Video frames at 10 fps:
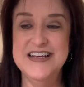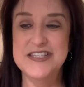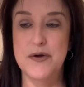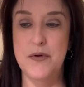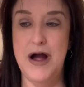
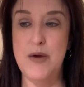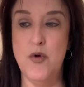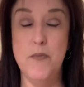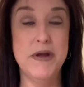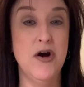So I
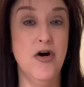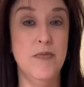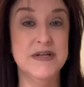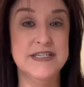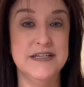won't be
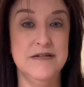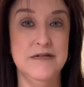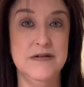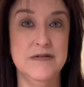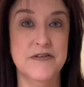home
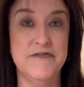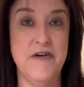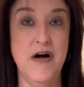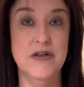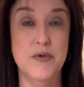until the
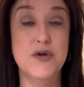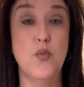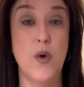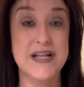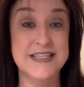
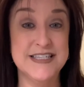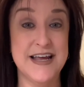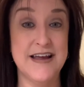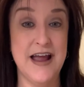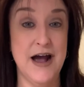following
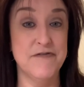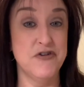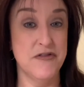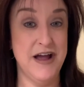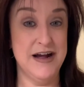Wednesday
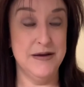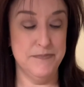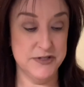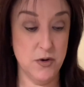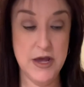after that.
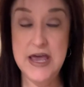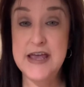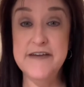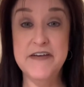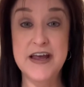So
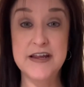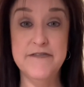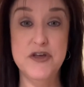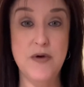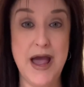if any
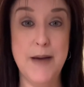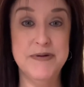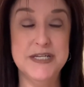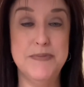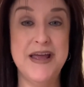of you
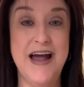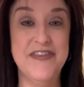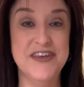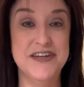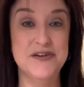happen to be
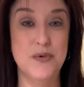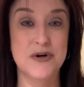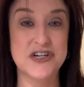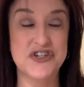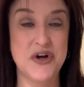at the
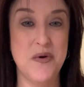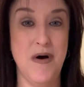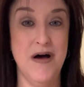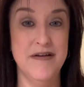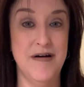Needlework Show
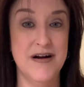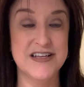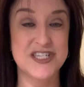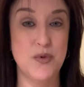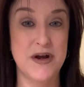on
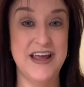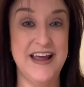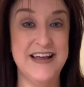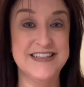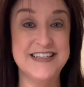August
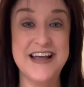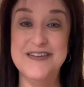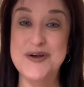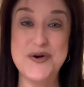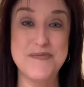28th, say
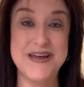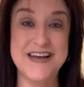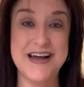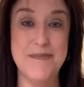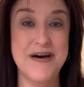hello to me,
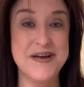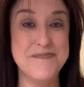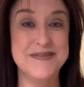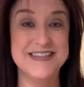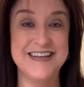come on
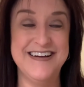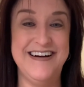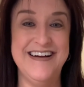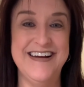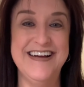up and say
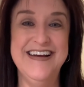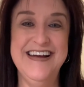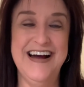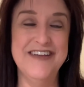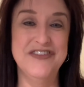hi.
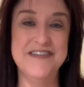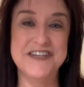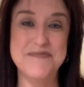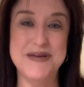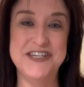I'd love
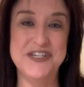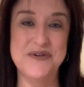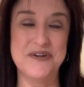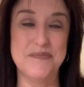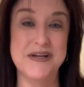to meet you.
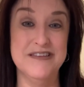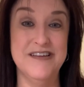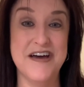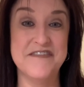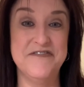It'll be a
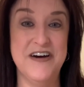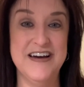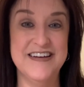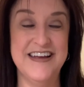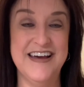lot of
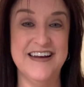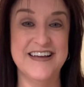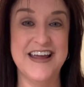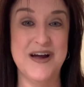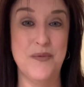fun and I
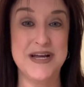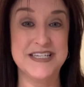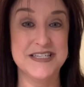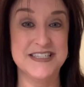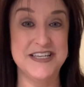can't wait
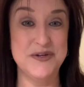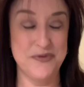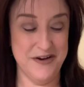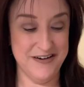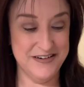to see you
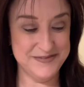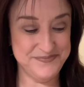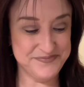there.